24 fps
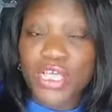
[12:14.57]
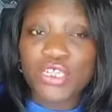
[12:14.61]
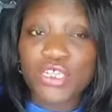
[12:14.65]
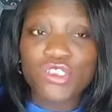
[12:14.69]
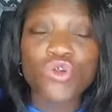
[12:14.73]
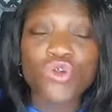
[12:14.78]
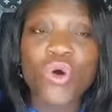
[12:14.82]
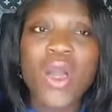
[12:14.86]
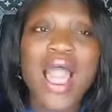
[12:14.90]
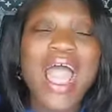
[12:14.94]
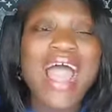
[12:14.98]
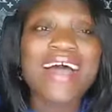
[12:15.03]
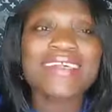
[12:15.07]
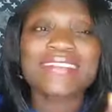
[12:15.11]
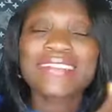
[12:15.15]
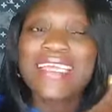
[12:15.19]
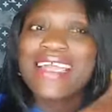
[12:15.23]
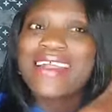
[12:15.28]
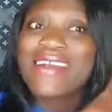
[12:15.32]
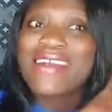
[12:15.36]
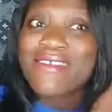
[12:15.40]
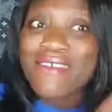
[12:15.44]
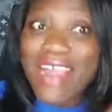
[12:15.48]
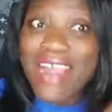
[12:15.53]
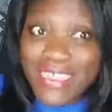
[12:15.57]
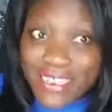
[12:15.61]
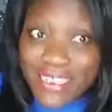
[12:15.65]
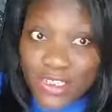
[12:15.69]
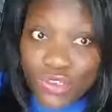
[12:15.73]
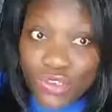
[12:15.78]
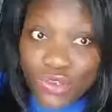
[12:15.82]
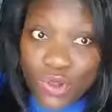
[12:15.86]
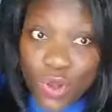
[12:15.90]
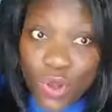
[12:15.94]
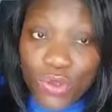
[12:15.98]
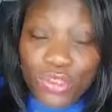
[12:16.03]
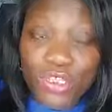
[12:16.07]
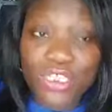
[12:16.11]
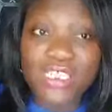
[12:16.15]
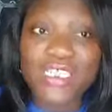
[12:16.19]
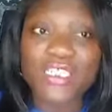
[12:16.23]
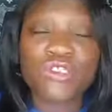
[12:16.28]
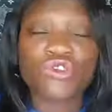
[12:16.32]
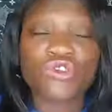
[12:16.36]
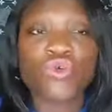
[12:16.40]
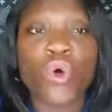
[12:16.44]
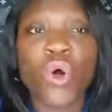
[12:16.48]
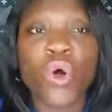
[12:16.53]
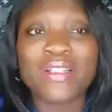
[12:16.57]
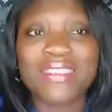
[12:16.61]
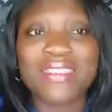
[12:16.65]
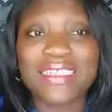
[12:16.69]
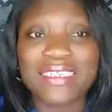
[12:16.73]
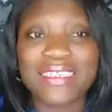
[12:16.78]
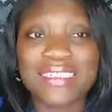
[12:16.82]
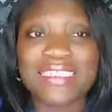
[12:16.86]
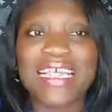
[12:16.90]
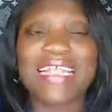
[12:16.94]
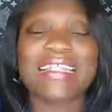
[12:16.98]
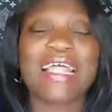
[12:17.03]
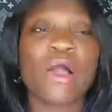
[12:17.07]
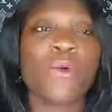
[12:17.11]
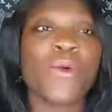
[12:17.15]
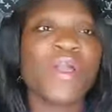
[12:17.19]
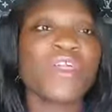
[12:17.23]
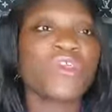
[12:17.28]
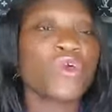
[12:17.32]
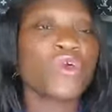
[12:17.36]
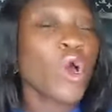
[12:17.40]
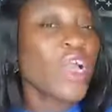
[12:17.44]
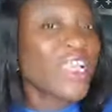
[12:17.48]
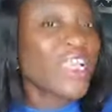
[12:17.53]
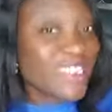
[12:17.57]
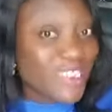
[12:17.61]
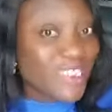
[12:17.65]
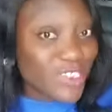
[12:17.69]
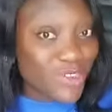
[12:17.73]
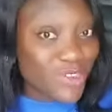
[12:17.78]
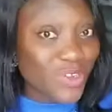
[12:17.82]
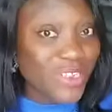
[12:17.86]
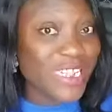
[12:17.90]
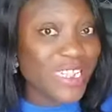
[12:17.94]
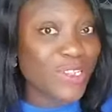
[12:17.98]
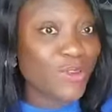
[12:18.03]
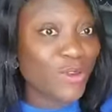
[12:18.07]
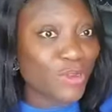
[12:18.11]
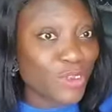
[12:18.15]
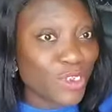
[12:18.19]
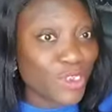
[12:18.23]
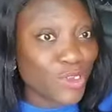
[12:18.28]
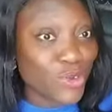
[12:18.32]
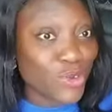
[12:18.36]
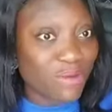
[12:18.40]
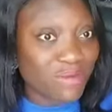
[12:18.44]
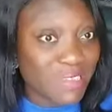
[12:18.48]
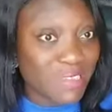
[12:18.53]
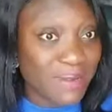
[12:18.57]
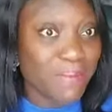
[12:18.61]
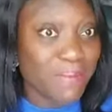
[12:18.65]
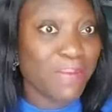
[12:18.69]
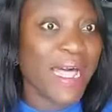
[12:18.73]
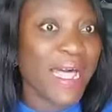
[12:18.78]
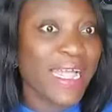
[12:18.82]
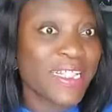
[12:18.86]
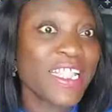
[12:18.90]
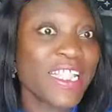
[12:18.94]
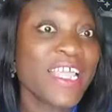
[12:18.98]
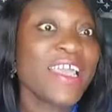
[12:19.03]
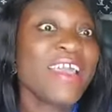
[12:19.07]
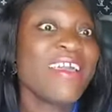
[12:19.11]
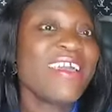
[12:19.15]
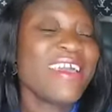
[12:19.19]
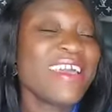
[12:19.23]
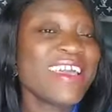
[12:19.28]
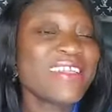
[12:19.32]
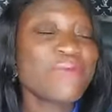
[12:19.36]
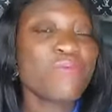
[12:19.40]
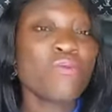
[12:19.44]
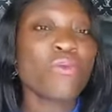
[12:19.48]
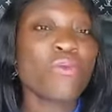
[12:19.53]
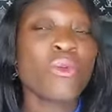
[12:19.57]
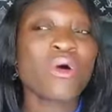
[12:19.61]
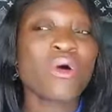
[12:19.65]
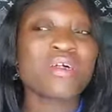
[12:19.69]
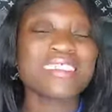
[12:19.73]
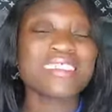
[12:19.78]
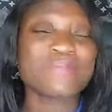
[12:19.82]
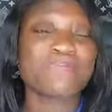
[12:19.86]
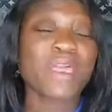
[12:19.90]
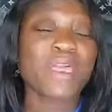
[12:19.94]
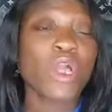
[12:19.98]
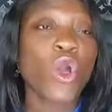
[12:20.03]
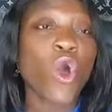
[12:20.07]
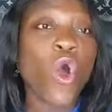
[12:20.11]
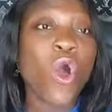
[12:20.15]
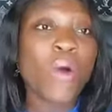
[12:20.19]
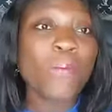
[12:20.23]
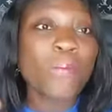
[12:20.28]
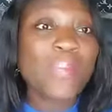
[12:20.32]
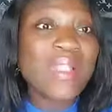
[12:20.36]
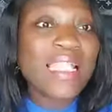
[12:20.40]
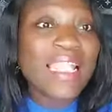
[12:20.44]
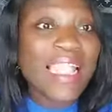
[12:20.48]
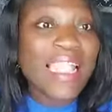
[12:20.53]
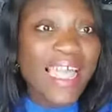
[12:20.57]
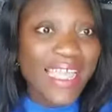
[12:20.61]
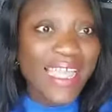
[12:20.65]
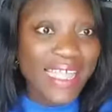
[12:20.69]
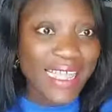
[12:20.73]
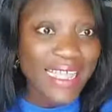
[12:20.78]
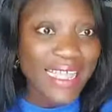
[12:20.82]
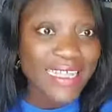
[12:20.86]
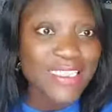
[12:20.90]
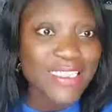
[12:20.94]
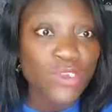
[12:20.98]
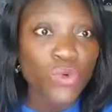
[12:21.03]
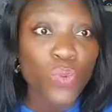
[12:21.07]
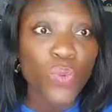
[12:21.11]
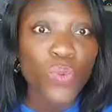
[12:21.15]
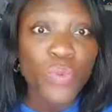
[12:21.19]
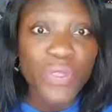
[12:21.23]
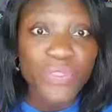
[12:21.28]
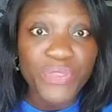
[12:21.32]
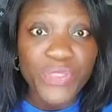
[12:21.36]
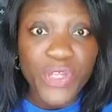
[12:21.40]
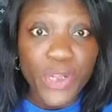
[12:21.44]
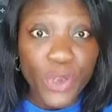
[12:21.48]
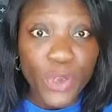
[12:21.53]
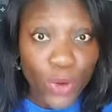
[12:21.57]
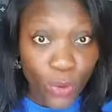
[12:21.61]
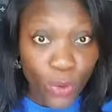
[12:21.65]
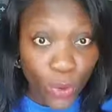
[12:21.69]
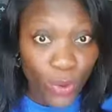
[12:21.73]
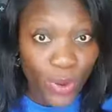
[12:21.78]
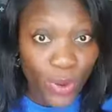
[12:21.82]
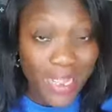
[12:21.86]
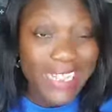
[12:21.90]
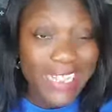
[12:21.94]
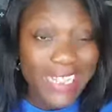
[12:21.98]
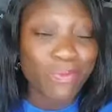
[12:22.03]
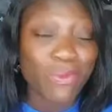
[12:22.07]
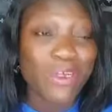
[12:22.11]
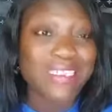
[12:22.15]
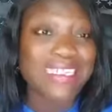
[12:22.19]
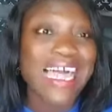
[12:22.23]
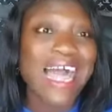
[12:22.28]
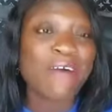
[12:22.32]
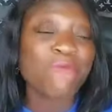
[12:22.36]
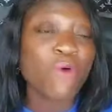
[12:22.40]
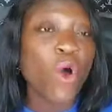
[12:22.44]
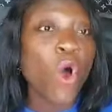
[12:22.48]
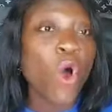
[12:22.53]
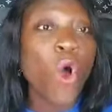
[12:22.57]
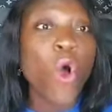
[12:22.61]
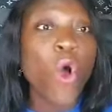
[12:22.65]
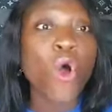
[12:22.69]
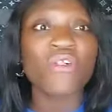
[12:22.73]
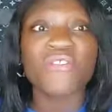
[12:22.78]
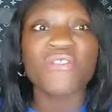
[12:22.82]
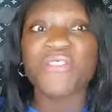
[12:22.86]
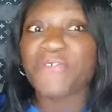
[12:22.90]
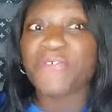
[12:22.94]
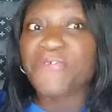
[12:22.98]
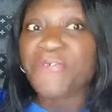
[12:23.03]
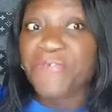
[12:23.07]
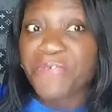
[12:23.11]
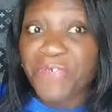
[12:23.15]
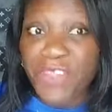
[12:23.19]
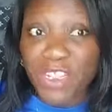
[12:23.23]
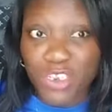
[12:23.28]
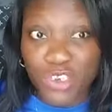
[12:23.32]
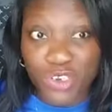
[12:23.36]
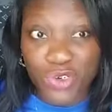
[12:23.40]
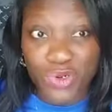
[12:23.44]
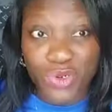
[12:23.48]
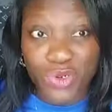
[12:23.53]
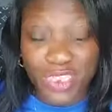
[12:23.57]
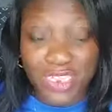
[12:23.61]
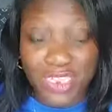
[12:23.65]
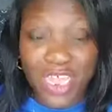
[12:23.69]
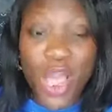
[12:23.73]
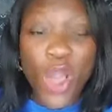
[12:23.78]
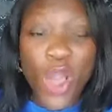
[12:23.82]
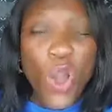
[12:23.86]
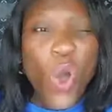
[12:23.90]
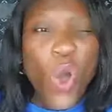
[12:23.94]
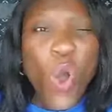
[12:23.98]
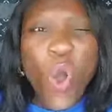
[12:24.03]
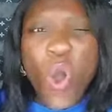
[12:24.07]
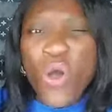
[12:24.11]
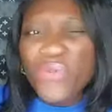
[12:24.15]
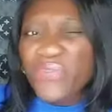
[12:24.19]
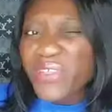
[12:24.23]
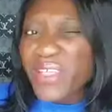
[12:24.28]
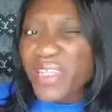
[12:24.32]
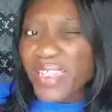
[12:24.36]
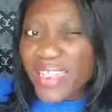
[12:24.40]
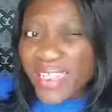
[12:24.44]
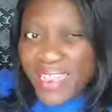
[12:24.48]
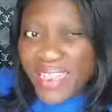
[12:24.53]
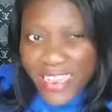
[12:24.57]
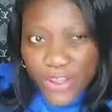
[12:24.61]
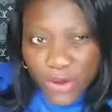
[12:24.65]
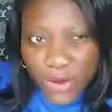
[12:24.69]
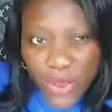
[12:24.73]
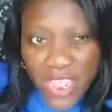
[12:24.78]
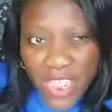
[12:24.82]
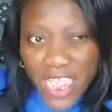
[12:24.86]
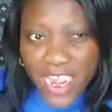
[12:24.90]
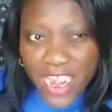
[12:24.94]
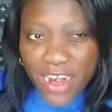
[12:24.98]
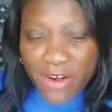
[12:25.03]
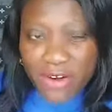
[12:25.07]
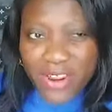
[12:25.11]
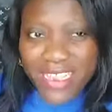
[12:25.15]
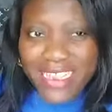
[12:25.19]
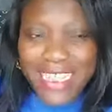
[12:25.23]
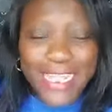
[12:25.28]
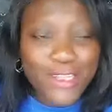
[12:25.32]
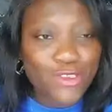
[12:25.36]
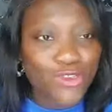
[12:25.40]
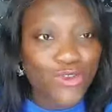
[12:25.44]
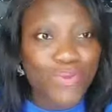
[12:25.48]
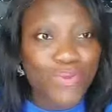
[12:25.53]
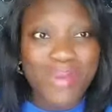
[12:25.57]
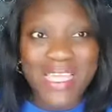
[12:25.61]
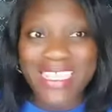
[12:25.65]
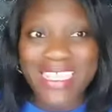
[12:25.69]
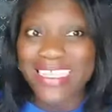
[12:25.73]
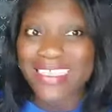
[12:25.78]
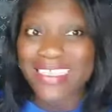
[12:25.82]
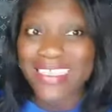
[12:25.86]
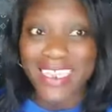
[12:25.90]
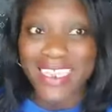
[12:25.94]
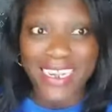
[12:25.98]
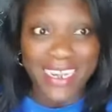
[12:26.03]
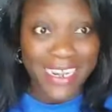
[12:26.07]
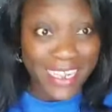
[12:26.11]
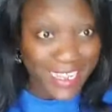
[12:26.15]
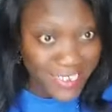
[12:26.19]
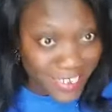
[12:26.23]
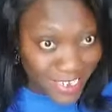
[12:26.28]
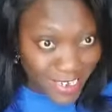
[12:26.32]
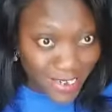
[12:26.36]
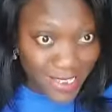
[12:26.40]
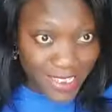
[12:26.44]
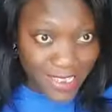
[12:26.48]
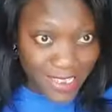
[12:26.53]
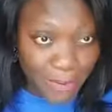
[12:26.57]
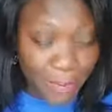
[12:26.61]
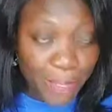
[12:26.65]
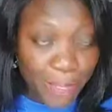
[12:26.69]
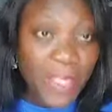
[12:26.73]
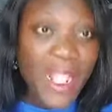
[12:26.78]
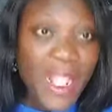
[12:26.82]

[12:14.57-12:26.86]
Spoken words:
So as a creditor, you need to understand that when you're issuing a notice of demand, it must be compliant with the law. It must have all the features, all the legal ingredients to make it legit.